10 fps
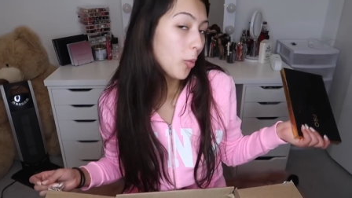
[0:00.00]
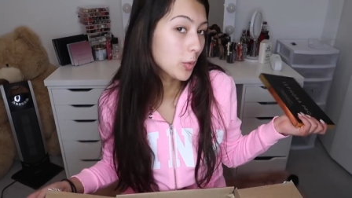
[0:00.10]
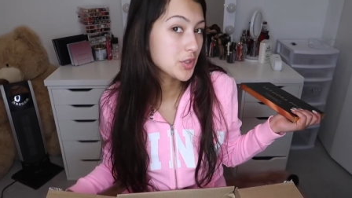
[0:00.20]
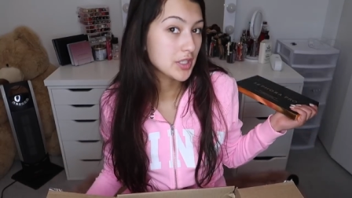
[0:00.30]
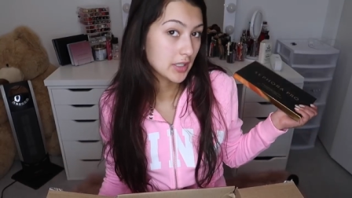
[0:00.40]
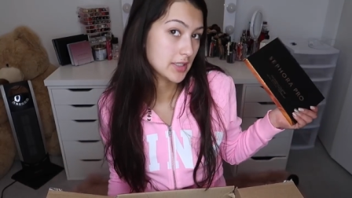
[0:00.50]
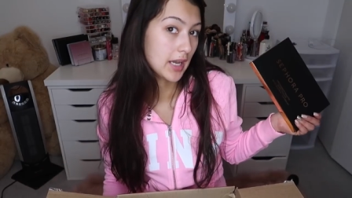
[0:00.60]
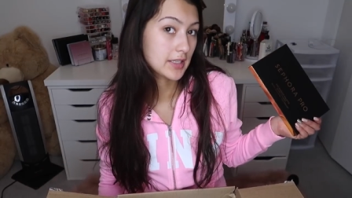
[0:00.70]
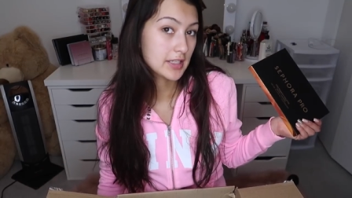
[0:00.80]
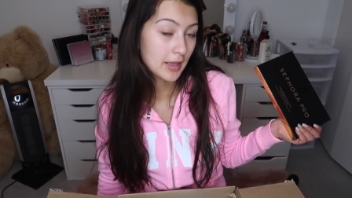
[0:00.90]
almost the
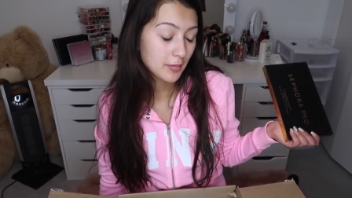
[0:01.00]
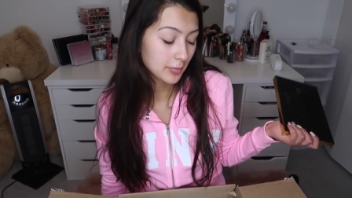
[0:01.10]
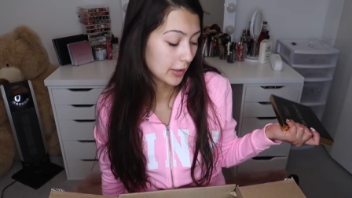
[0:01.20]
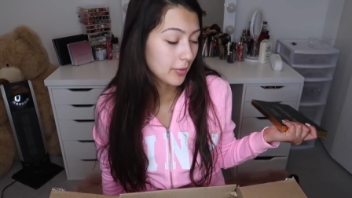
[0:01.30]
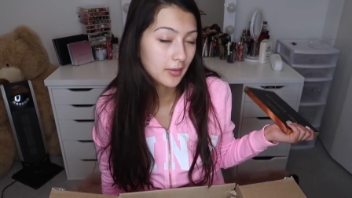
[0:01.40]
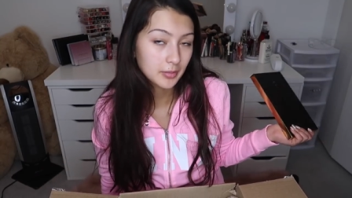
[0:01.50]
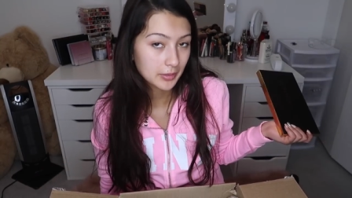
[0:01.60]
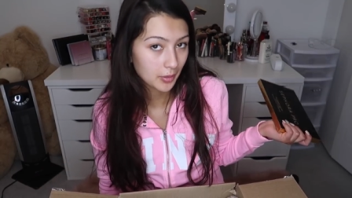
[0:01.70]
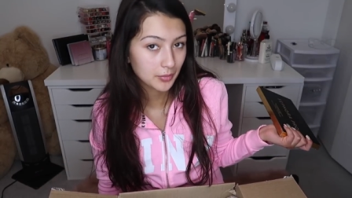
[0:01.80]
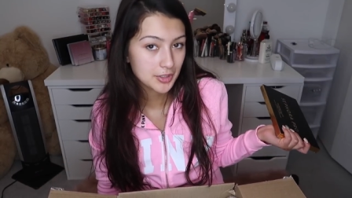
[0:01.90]
exact same, but I probably
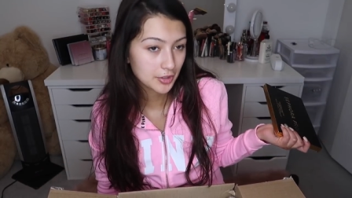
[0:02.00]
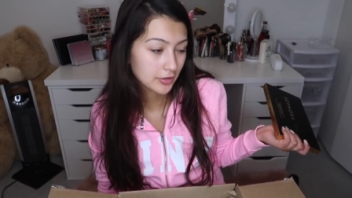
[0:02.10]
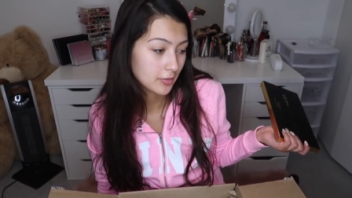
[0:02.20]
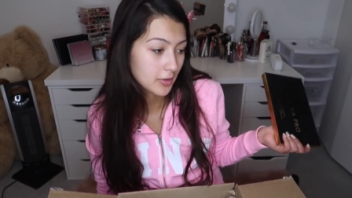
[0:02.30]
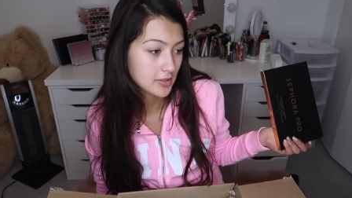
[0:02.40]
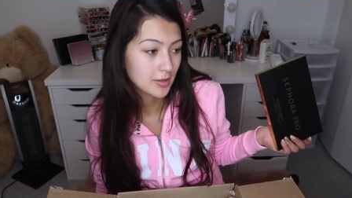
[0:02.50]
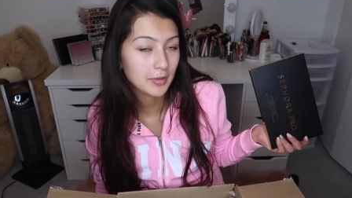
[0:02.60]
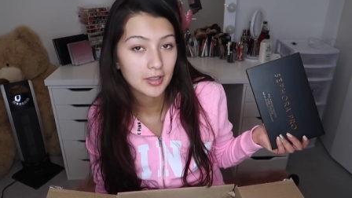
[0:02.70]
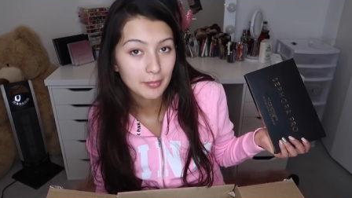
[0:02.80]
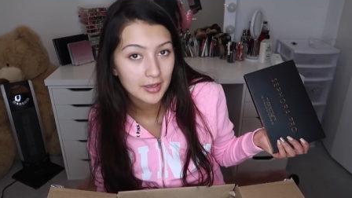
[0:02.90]
won't return them, because I'm
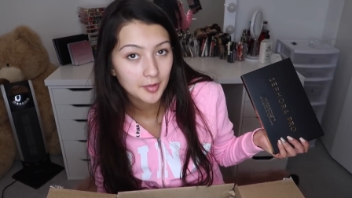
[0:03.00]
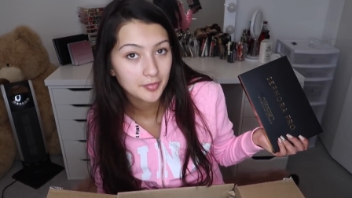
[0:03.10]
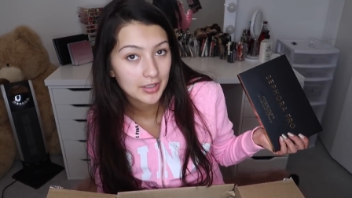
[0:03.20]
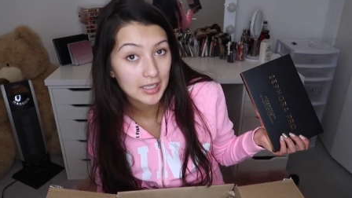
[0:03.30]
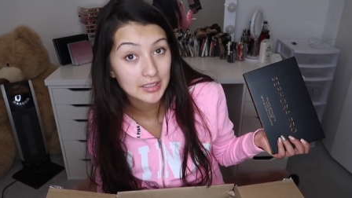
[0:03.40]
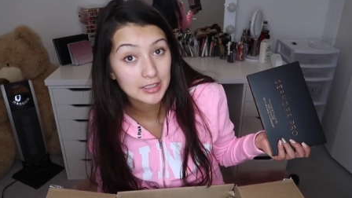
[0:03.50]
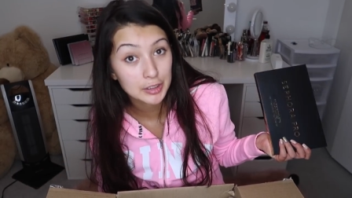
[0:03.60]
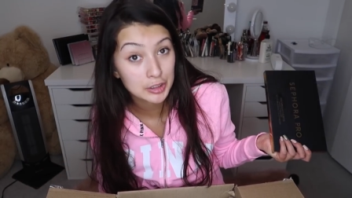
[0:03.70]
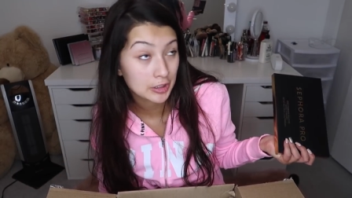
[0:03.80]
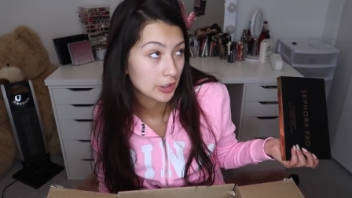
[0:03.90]
like a makeup fanatic,
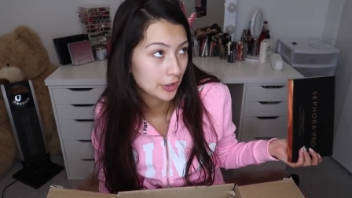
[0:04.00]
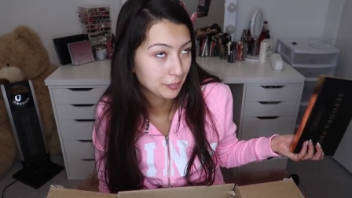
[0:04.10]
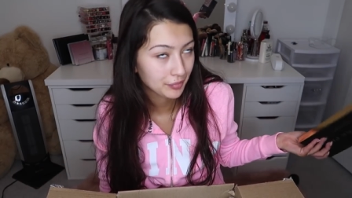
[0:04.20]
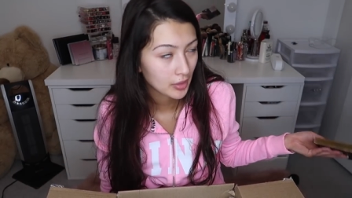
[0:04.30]
and you, you know.